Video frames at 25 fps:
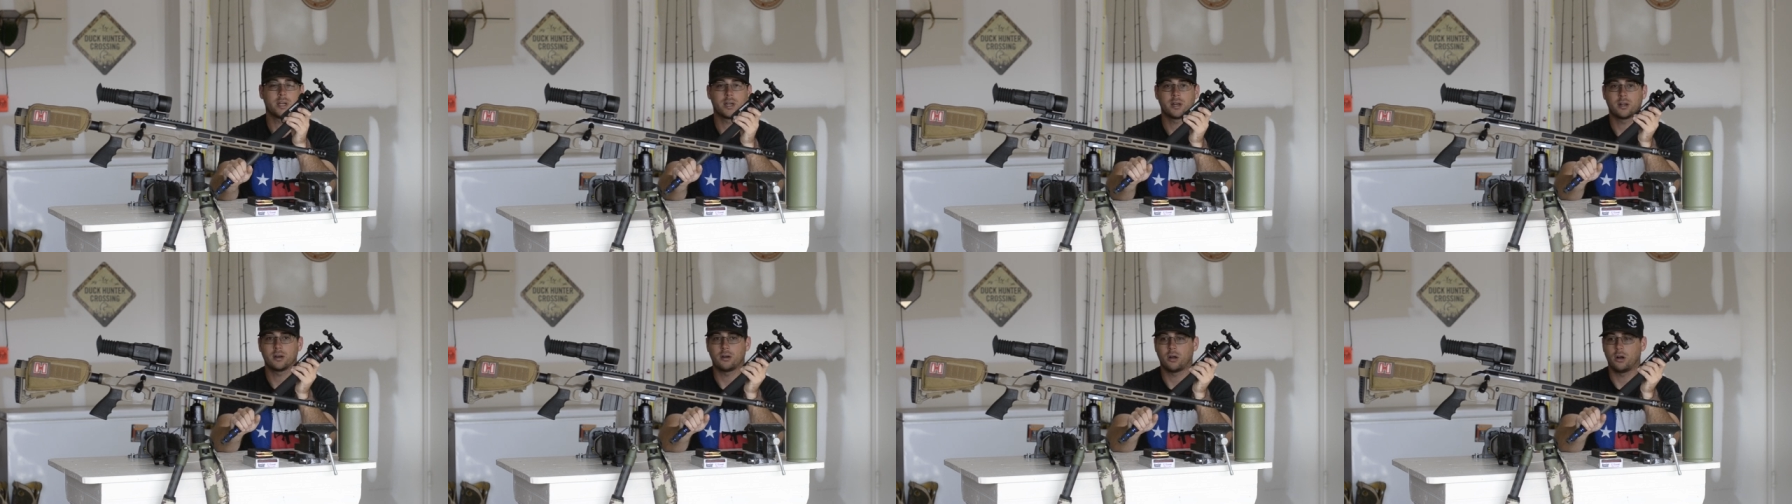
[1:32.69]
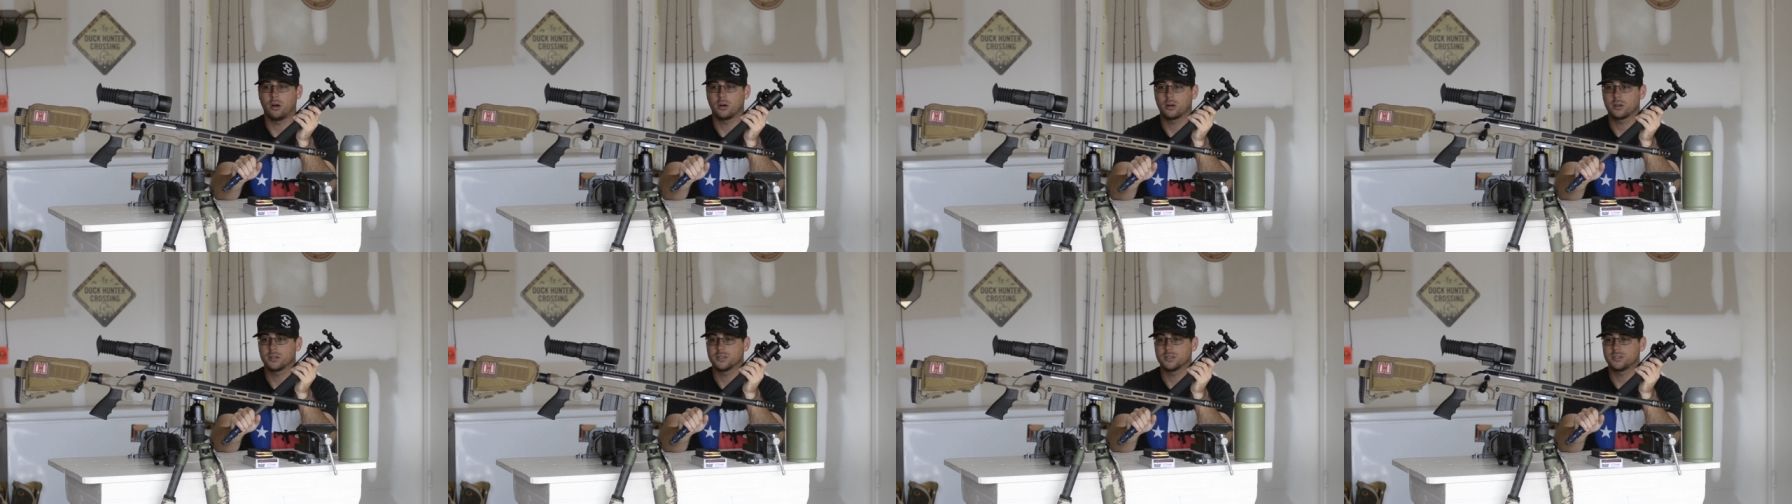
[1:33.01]
are
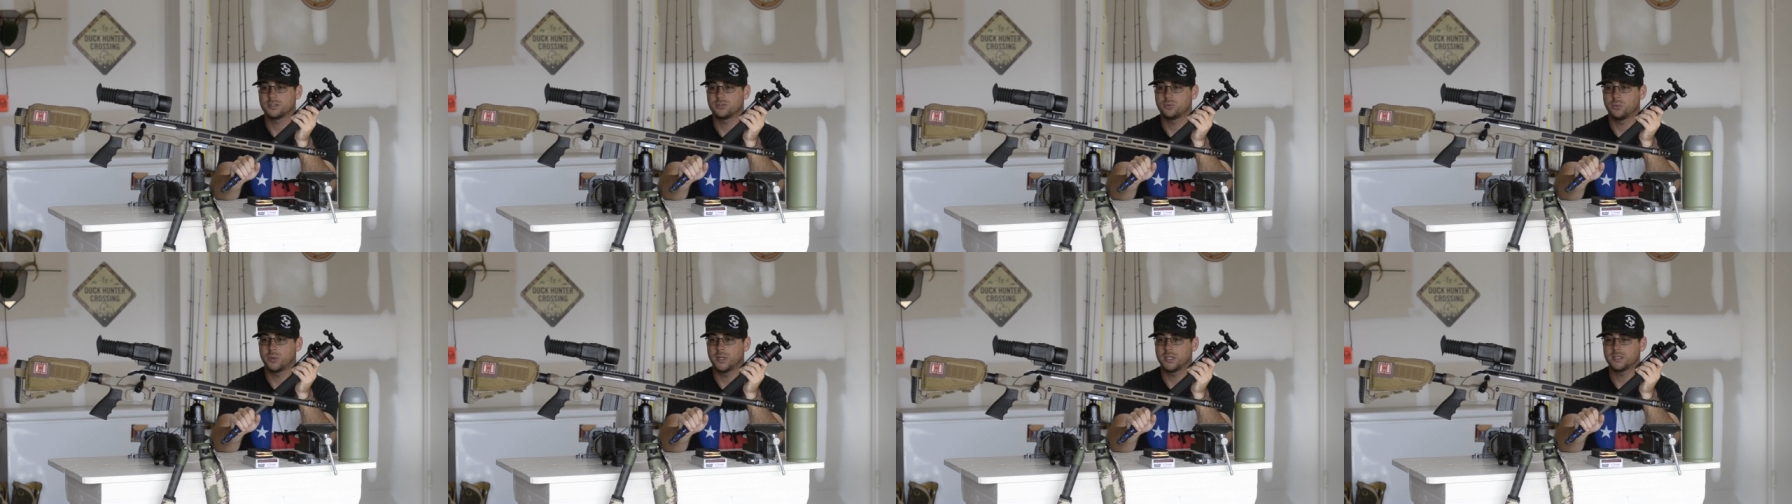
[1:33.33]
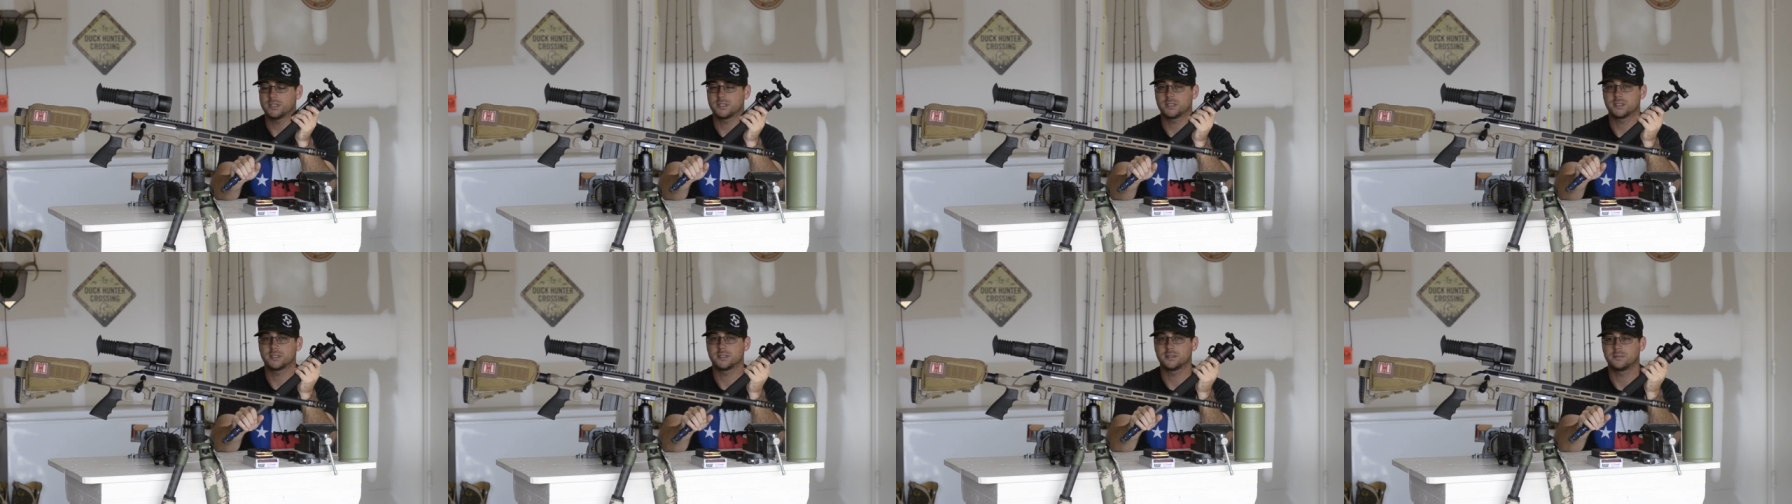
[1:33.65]
running an
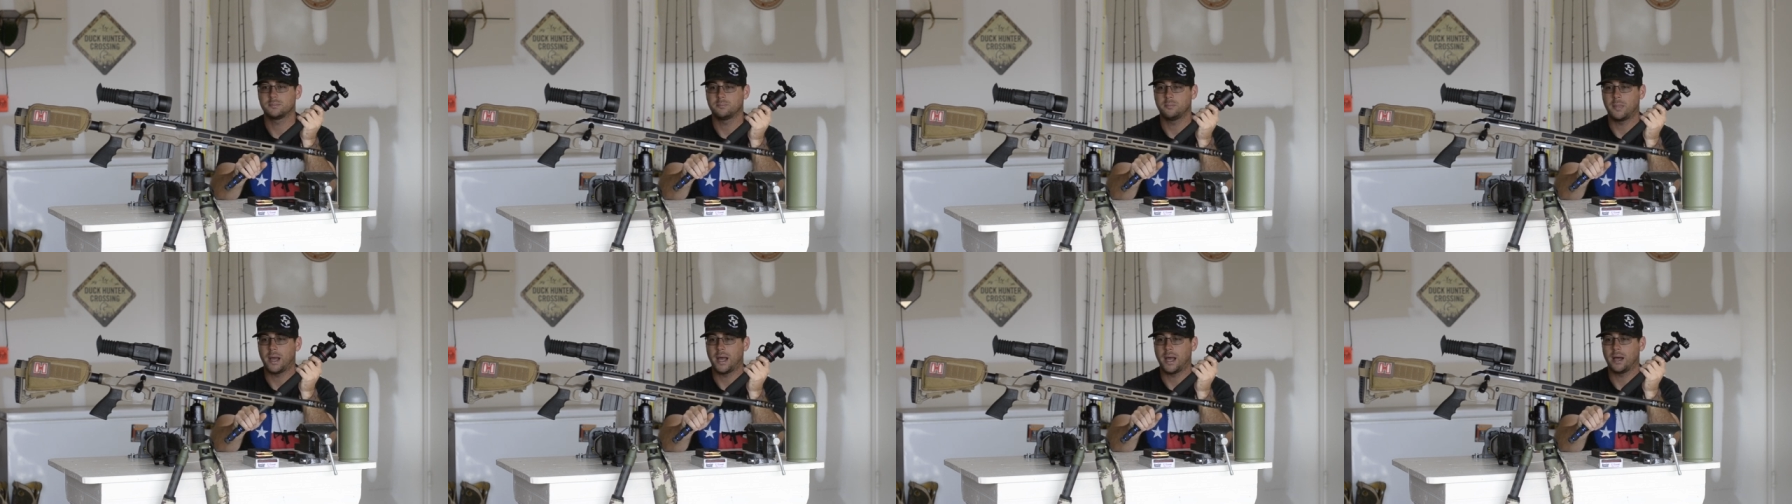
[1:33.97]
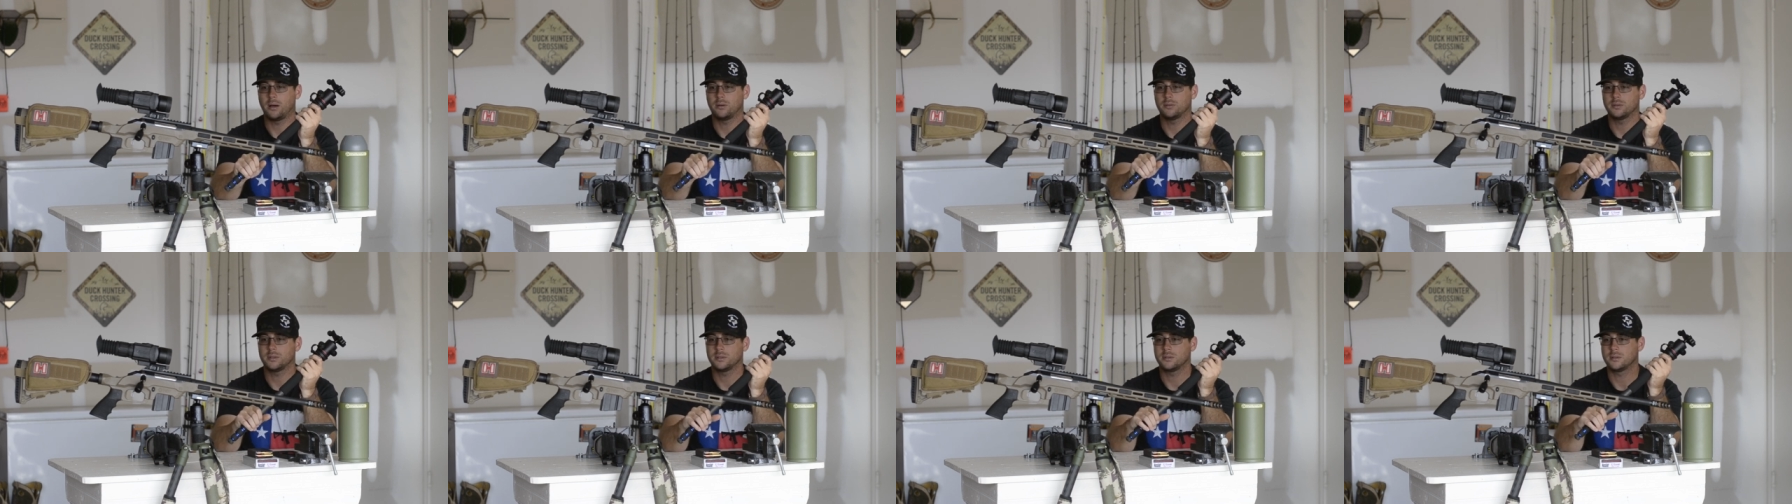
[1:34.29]
Arca
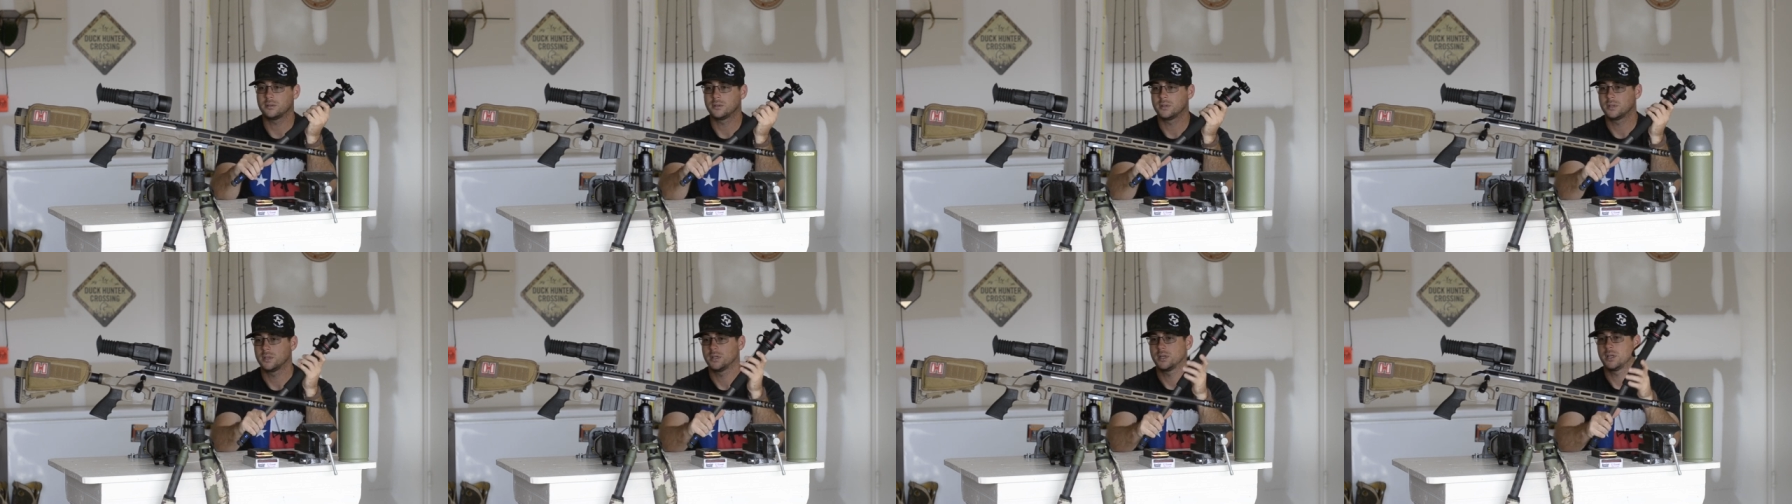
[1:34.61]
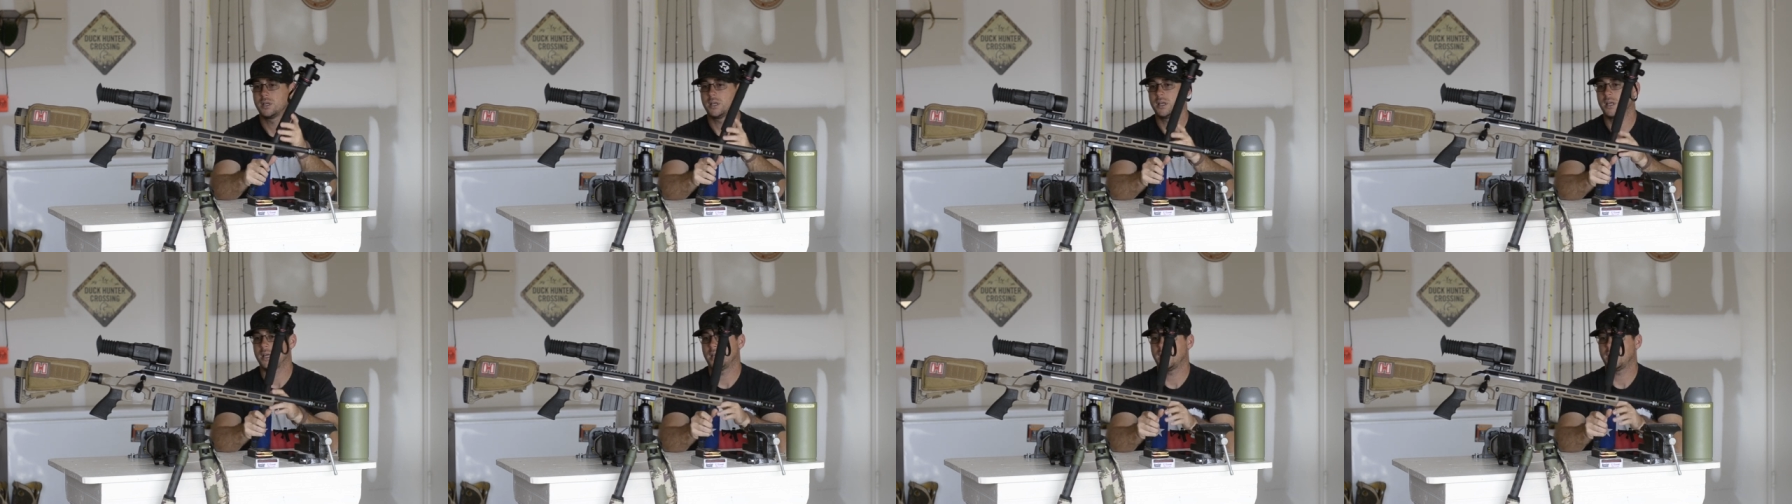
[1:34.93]
Swiss mount